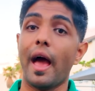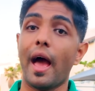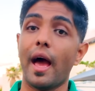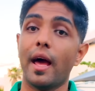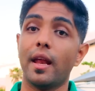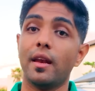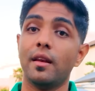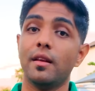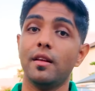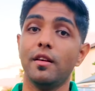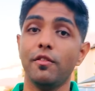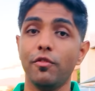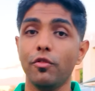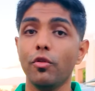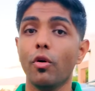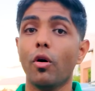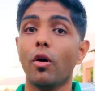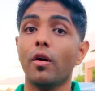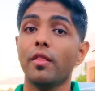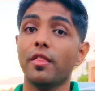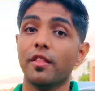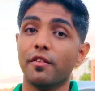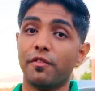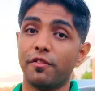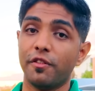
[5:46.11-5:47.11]
and if you're
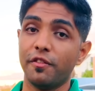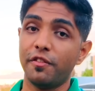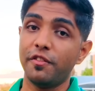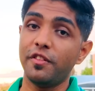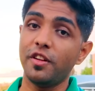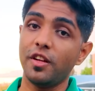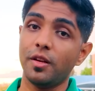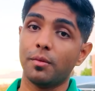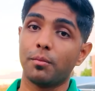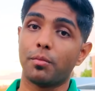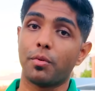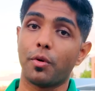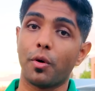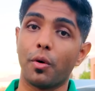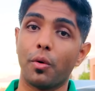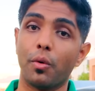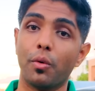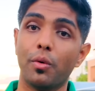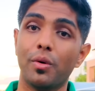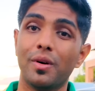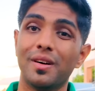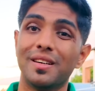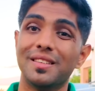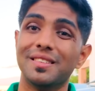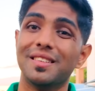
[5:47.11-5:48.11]
on the 15
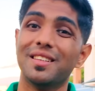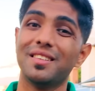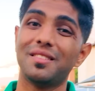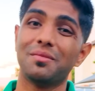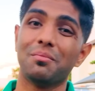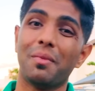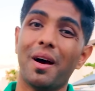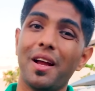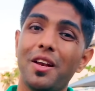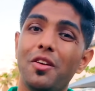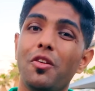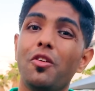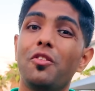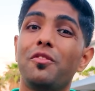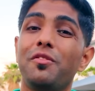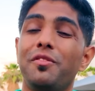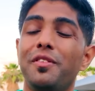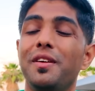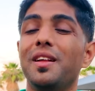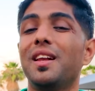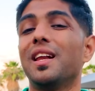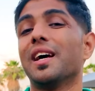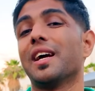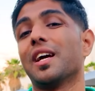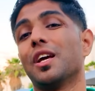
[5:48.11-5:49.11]
Pro, this might not
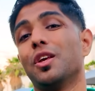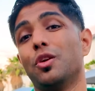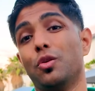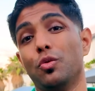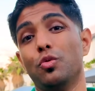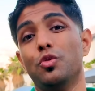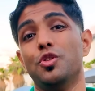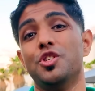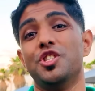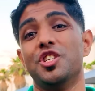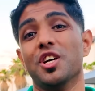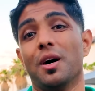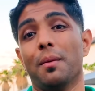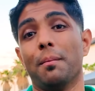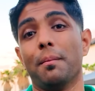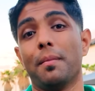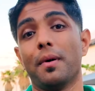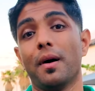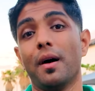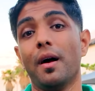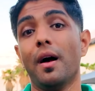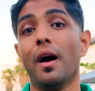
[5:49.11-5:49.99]
feel like a huge jump.